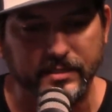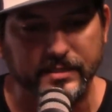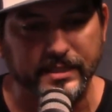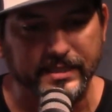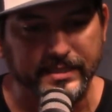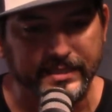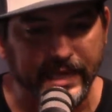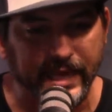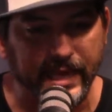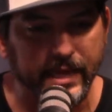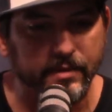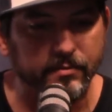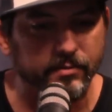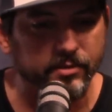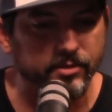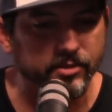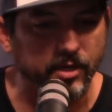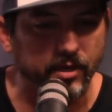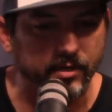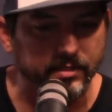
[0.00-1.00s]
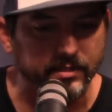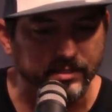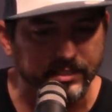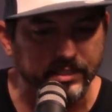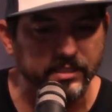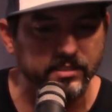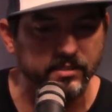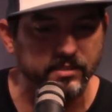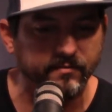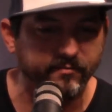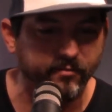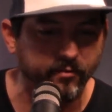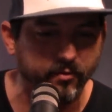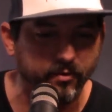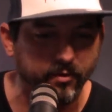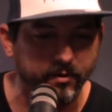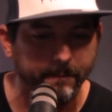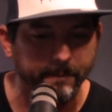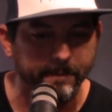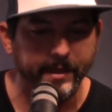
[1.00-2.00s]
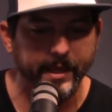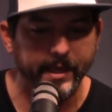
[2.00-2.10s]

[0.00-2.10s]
Today, we're talking Season 4,